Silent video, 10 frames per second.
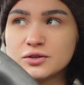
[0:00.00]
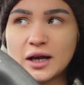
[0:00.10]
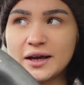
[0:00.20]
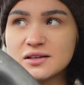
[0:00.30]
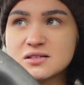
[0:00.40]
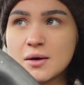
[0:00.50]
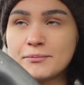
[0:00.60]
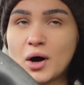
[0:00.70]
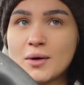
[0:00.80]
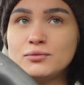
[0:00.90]
days,
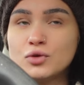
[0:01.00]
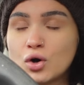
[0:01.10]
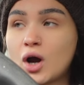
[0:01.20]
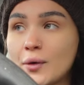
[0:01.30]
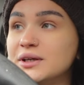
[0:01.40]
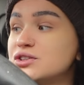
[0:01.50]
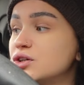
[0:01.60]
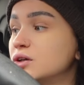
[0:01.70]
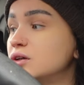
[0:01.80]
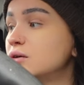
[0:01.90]
but I'm not going
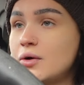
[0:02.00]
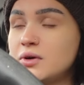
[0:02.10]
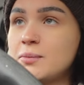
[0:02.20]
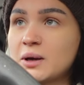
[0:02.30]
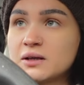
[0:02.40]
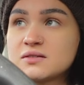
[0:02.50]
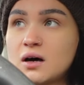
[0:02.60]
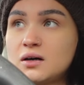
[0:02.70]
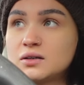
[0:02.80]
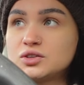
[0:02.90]
to, only because
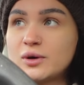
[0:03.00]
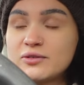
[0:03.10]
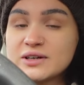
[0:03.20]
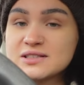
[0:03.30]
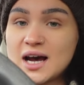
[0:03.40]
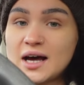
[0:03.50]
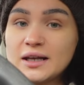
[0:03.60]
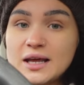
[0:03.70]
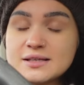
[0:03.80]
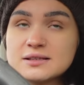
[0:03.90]
our 12 week
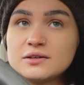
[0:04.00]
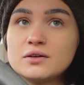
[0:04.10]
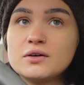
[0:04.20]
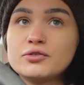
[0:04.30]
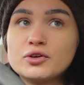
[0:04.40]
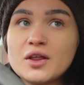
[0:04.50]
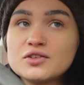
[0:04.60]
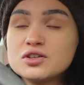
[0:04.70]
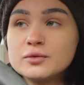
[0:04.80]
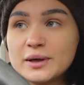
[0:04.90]
scan isn't for another
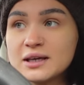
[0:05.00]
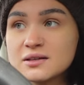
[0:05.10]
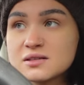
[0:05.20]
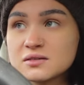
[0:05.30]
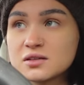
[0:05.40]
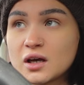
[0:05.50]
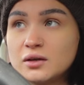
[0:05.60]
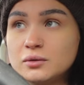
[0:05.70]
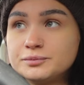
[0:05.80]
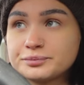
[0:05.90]
2 weeks.
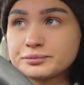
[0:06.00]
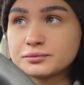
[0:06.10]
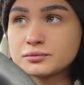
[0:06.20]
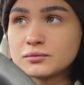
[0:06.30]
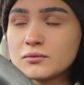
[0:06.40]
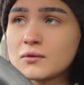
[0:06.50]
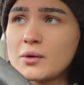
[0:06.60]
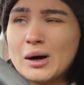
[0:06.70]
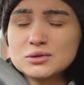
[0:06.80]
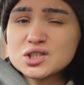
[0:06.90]
So,
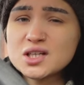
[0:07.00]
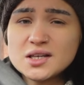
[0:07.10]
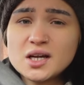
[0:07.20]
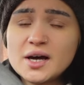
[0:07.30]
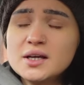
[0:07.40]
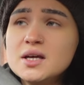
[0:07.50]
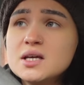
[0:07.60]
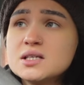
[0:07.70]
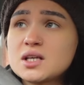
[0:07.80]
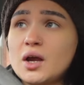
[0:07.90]
well, just under.
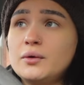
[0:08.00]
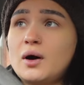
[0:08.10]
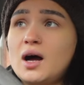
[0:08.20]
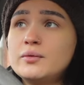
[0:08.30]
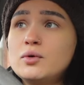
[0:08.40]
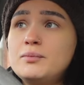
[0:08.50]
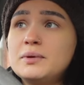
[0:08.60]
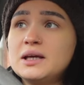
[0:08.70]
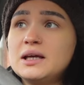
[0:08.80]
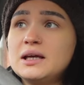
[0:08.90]
So I will
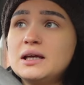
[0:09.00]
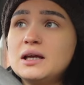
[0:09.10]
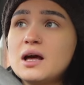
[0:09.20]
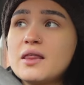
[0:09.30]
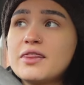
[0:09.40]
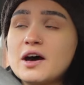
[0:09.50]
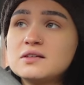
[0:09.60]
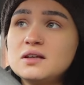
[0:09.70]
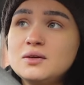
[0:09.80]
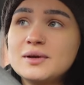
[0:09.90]
be
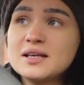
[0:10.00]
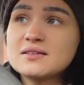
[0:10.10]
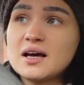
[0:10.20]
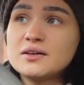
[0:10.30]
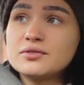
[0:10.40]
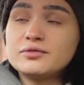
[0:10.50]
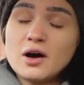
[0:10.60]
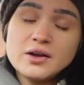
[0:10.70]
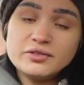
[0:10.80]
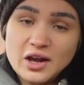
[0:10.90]
13 weeks and
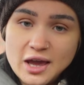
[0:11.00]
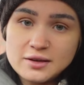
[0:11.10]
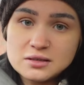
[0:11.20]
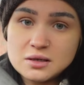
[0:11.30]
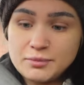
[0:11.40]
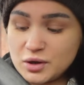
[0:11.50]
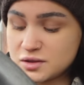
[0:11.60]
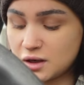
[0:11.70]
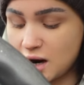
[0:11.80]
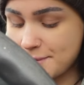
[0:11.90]
5 days by the
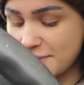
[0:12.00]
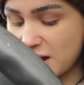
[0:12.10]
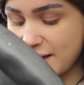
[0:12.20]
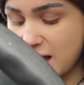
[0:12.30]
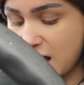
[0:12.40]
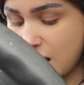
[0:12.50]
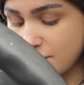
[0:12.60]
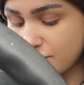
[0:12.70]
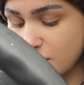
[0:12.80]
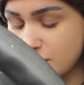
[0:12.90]
time that I have